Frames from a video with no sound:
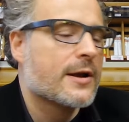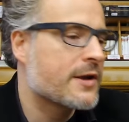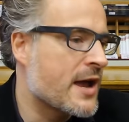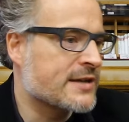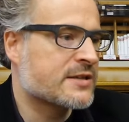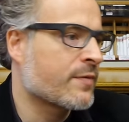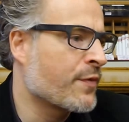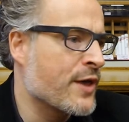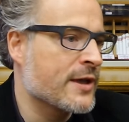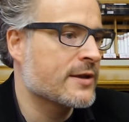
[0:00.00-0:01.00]
Nice
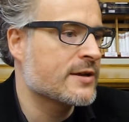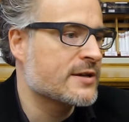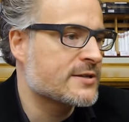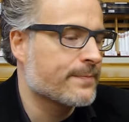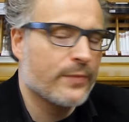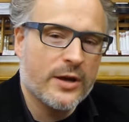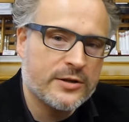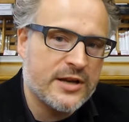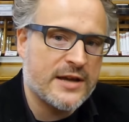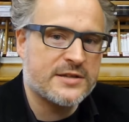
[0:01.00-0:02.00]
thing is,
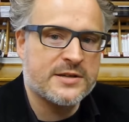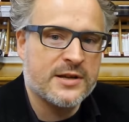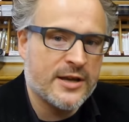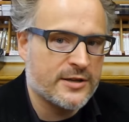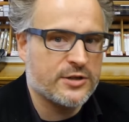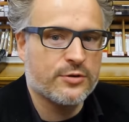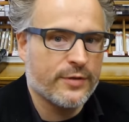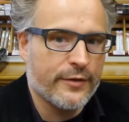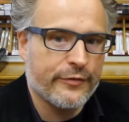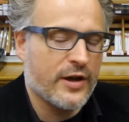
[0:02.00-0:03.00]
it doesn't hit you
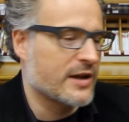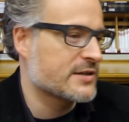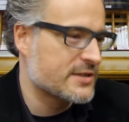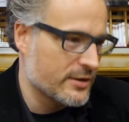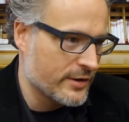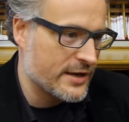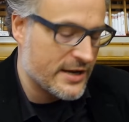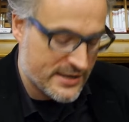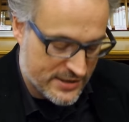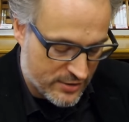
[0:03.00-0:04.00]
in the face, so it
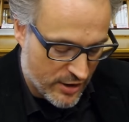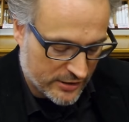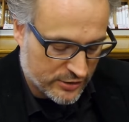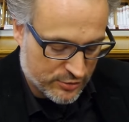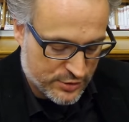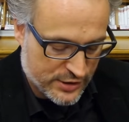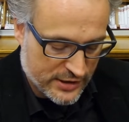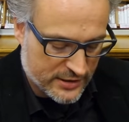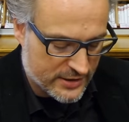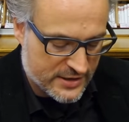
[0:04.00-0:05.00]
is not too
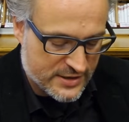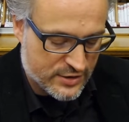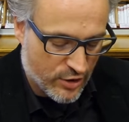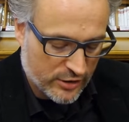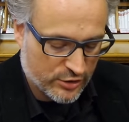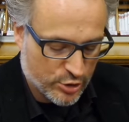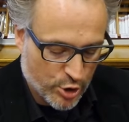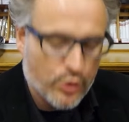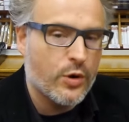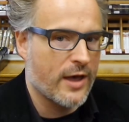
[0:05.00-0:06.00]
sticky, it is not
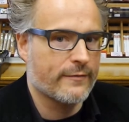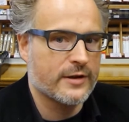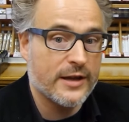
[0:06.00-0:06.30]
too heavy.